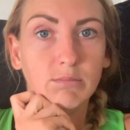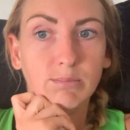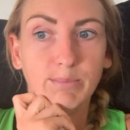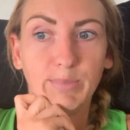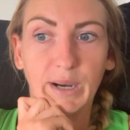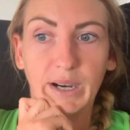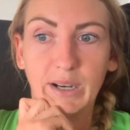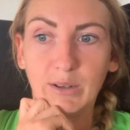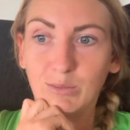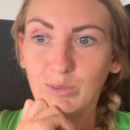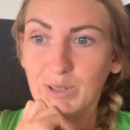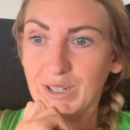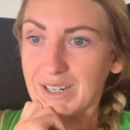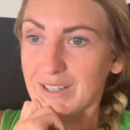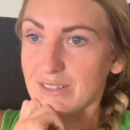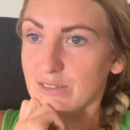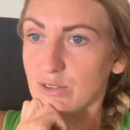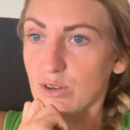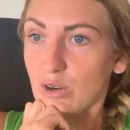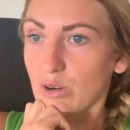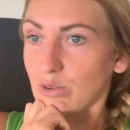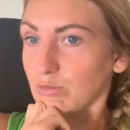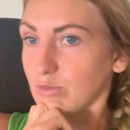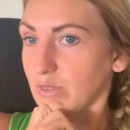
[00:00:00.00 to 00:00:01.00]
But when it's
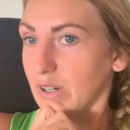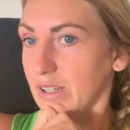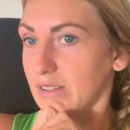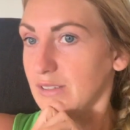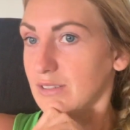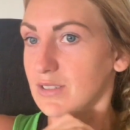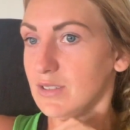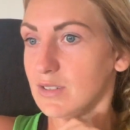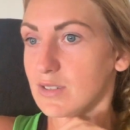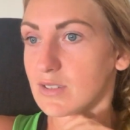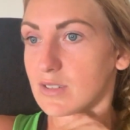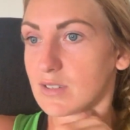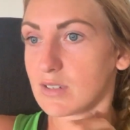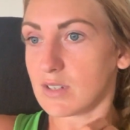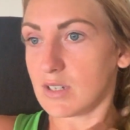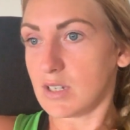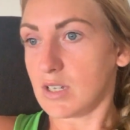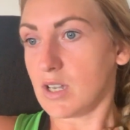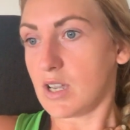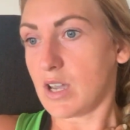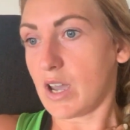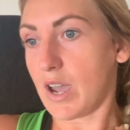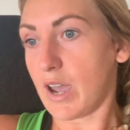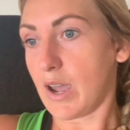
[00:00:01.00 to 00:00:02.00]
long runs,
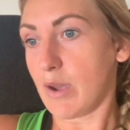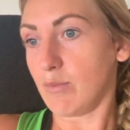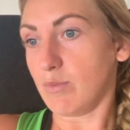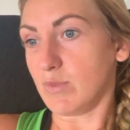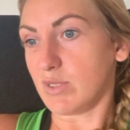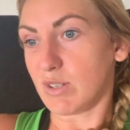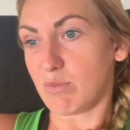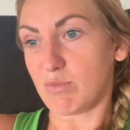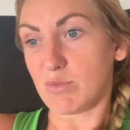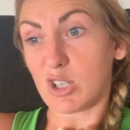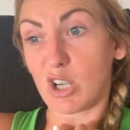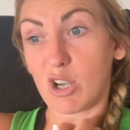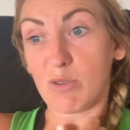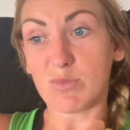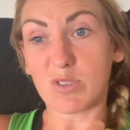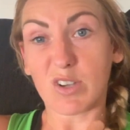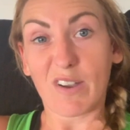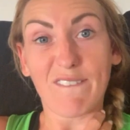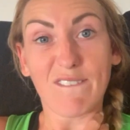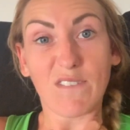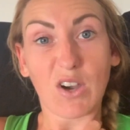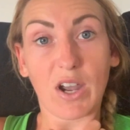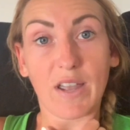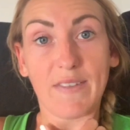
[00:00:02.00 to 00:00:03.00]
sometimes
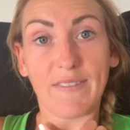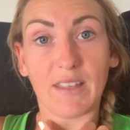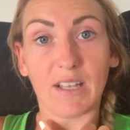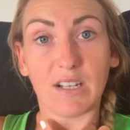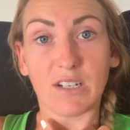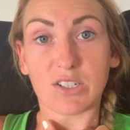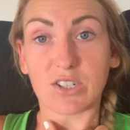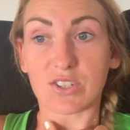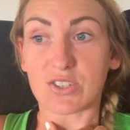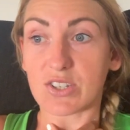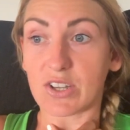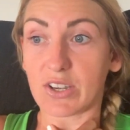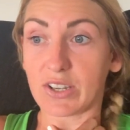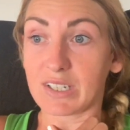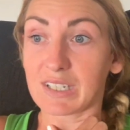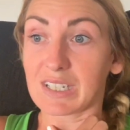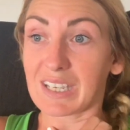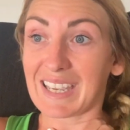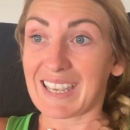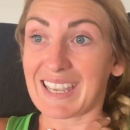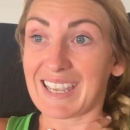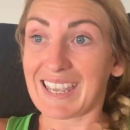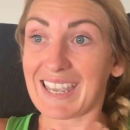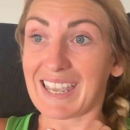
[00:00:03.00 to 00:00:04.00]
I find that just
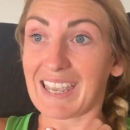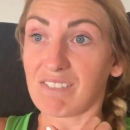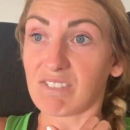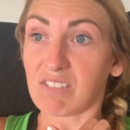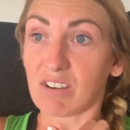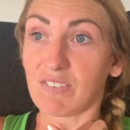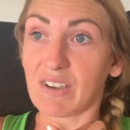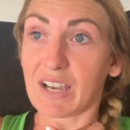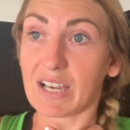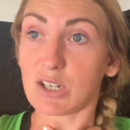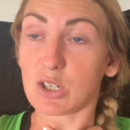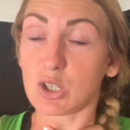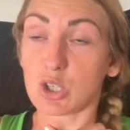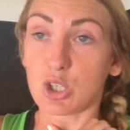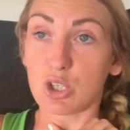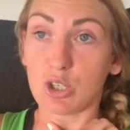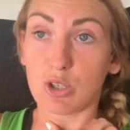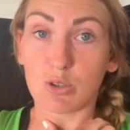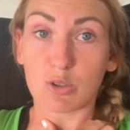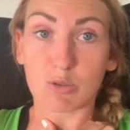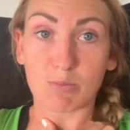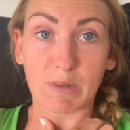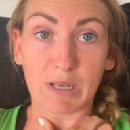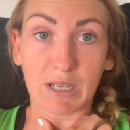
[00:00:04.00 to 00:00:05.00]
like if I've had a
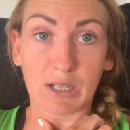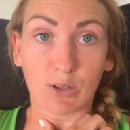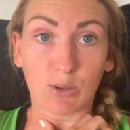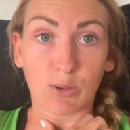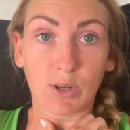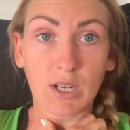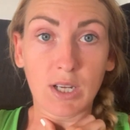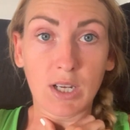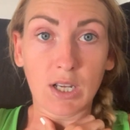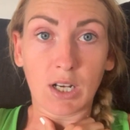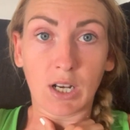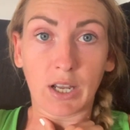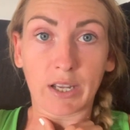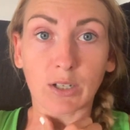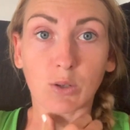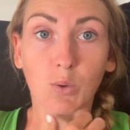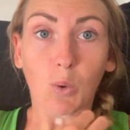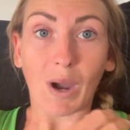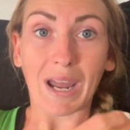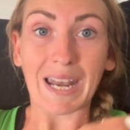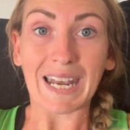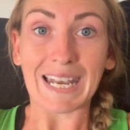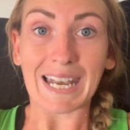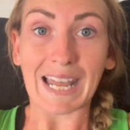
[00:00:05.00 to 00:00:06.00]
huge meal like
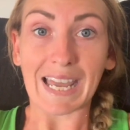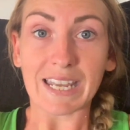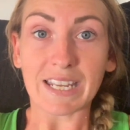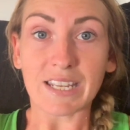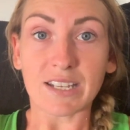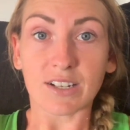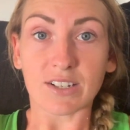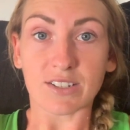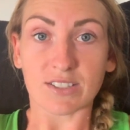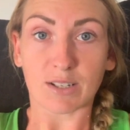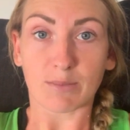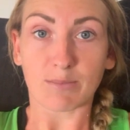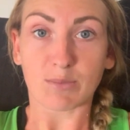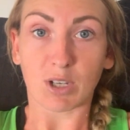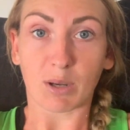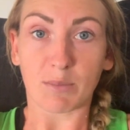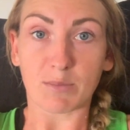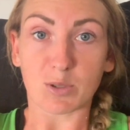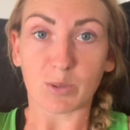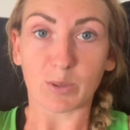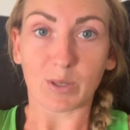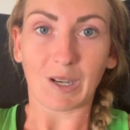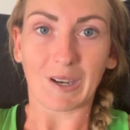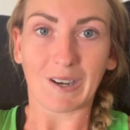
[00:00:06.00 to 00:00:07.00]
quite late, because
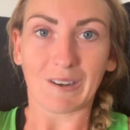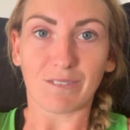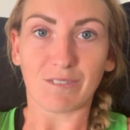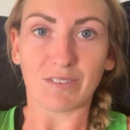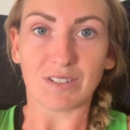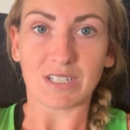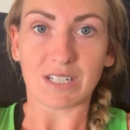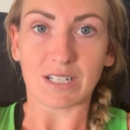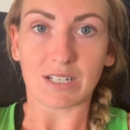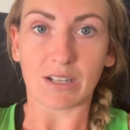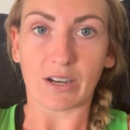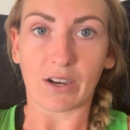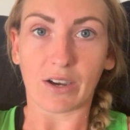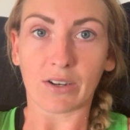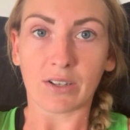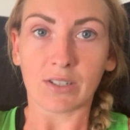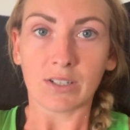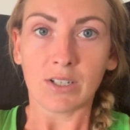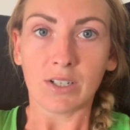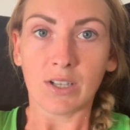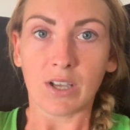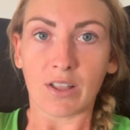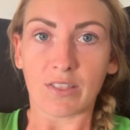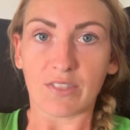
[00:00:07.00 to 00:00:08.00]
sometimes we go out for dinner
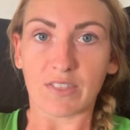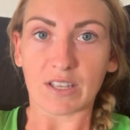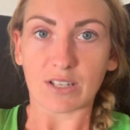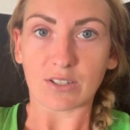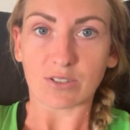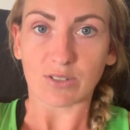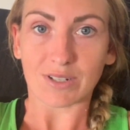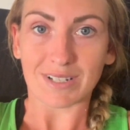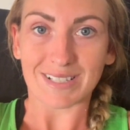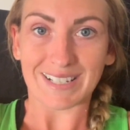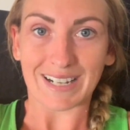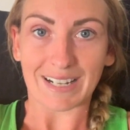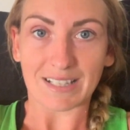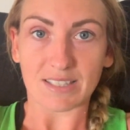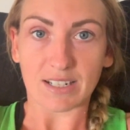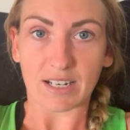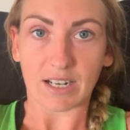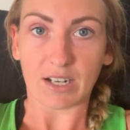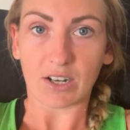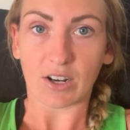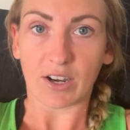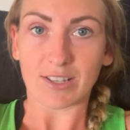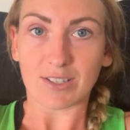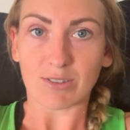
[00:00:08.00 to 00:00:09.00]
and things on a
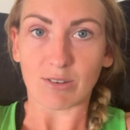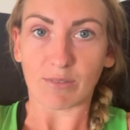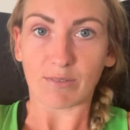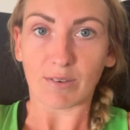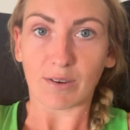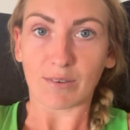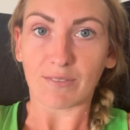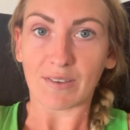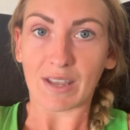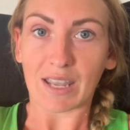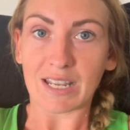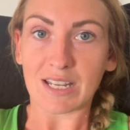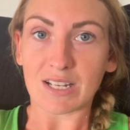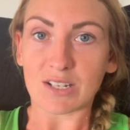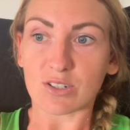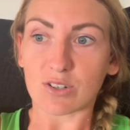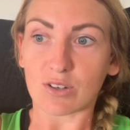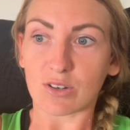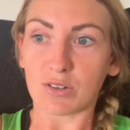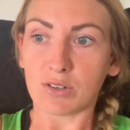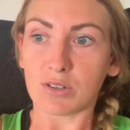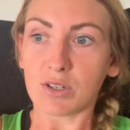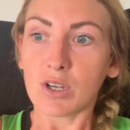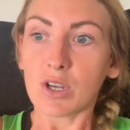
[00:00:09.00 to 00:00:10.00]
Saturday night, so if I've
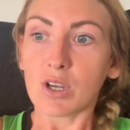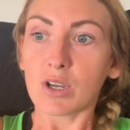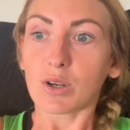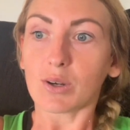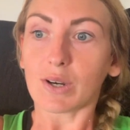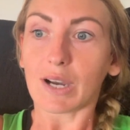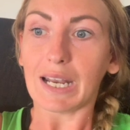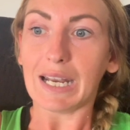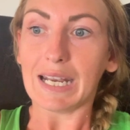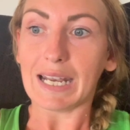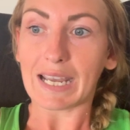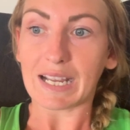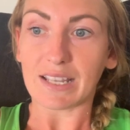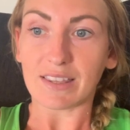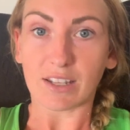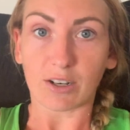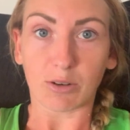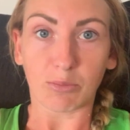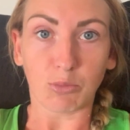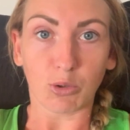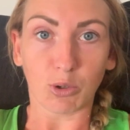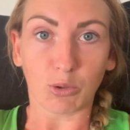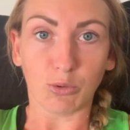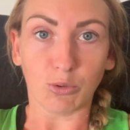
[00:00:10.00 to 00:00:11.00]
eaten quite late, then
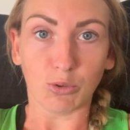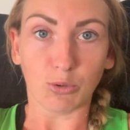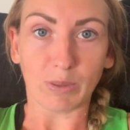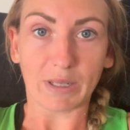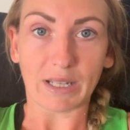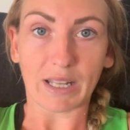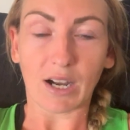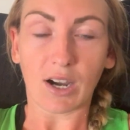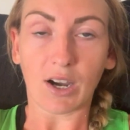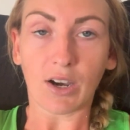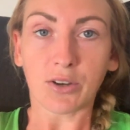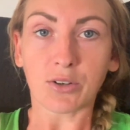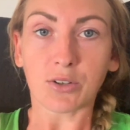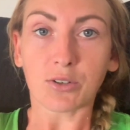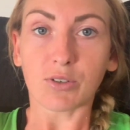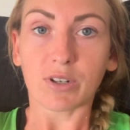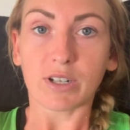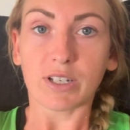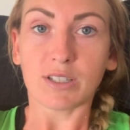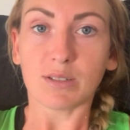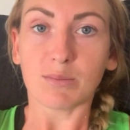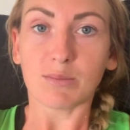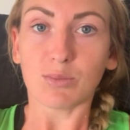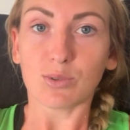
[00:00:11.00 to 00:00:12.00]
I'm not normally that
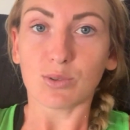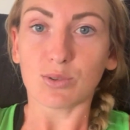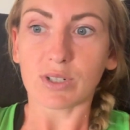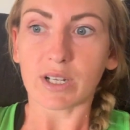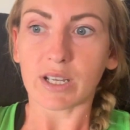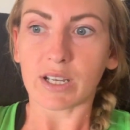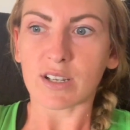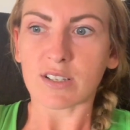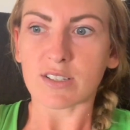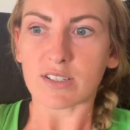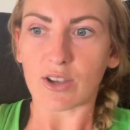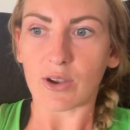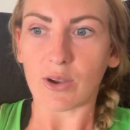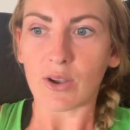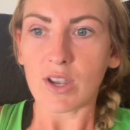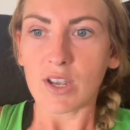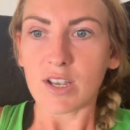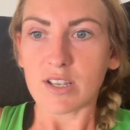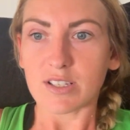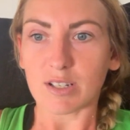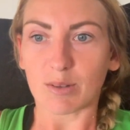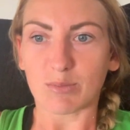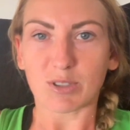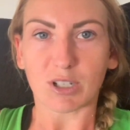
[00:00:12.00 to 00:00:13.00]
hungry in the morning, so
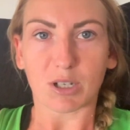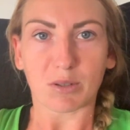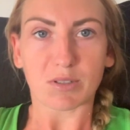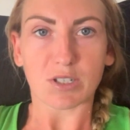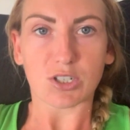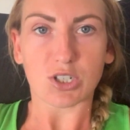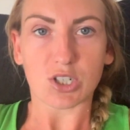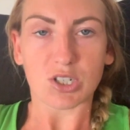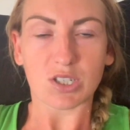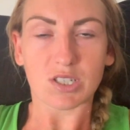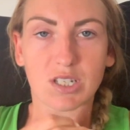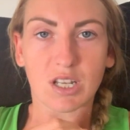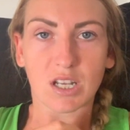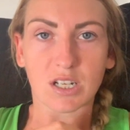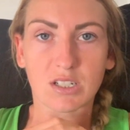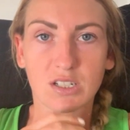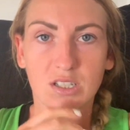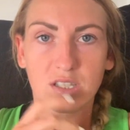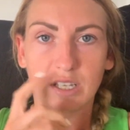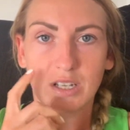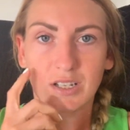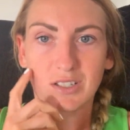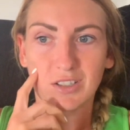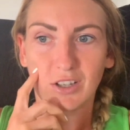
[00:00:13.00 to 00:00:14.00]
sometimes I just stick to
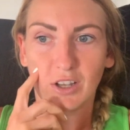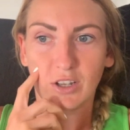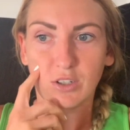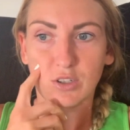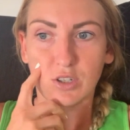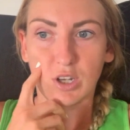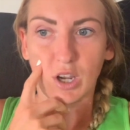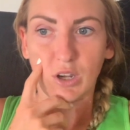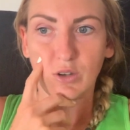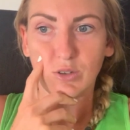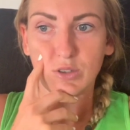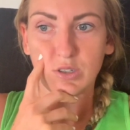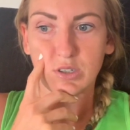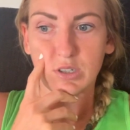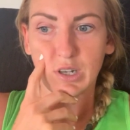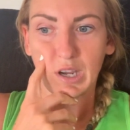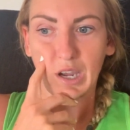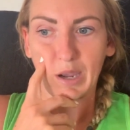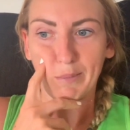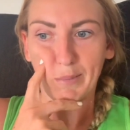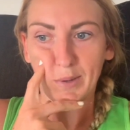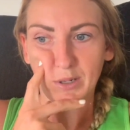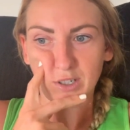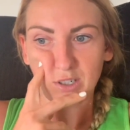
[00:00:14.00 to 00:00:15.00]
things like toast.
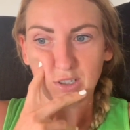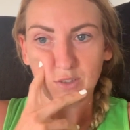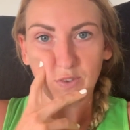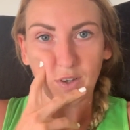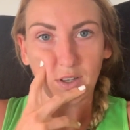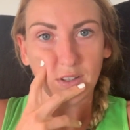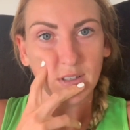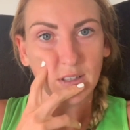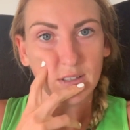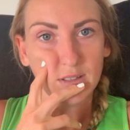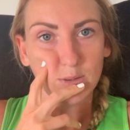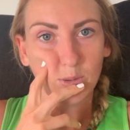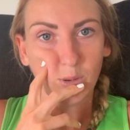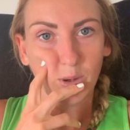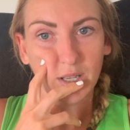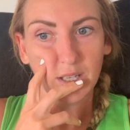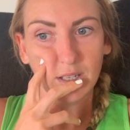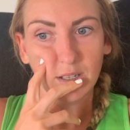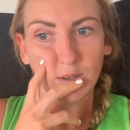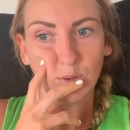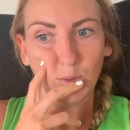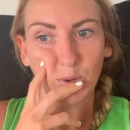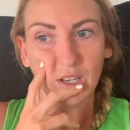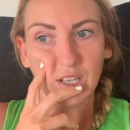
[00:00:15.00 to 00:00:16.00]
I just find that it's quite
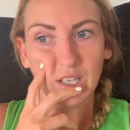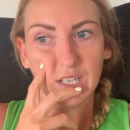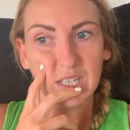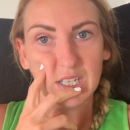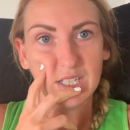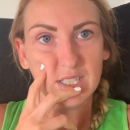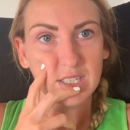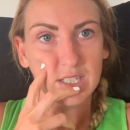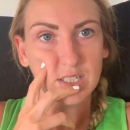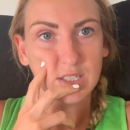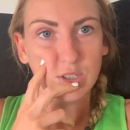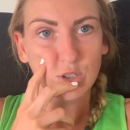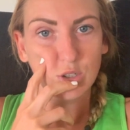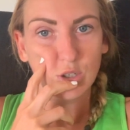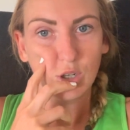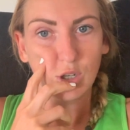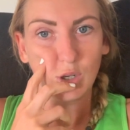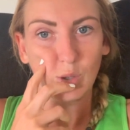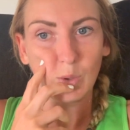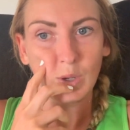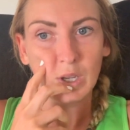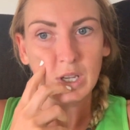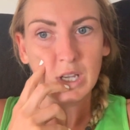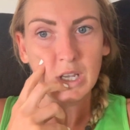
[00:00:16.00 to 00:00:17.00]
quick and easy to
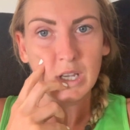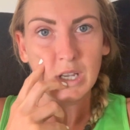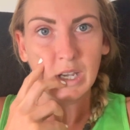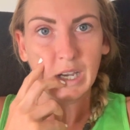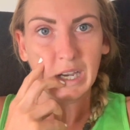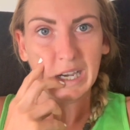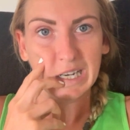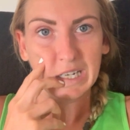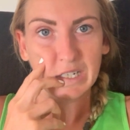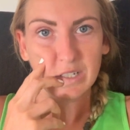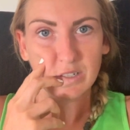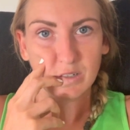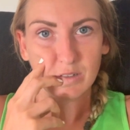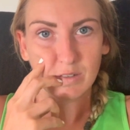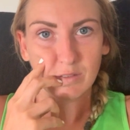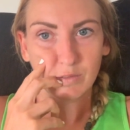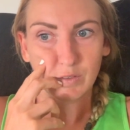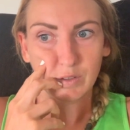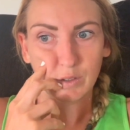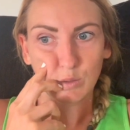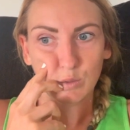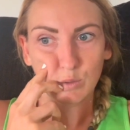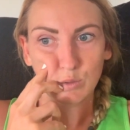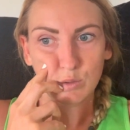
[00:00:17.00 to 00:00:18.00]
do, and it doesn't
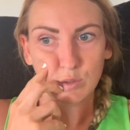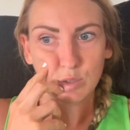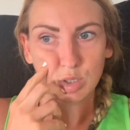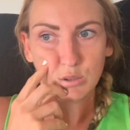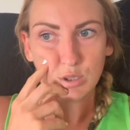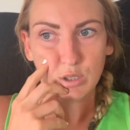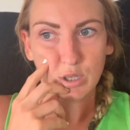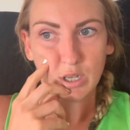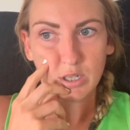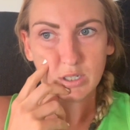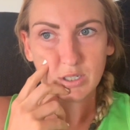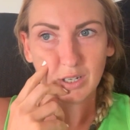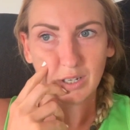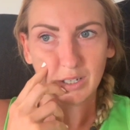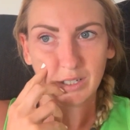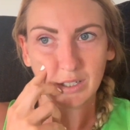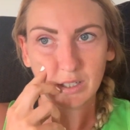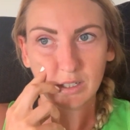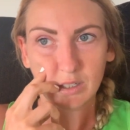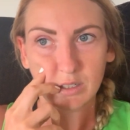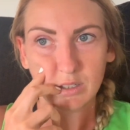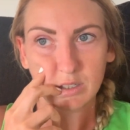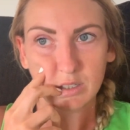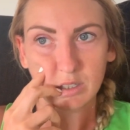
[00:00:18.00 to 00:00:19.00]
feel as
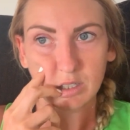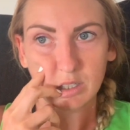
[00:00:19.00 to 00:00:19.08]
like,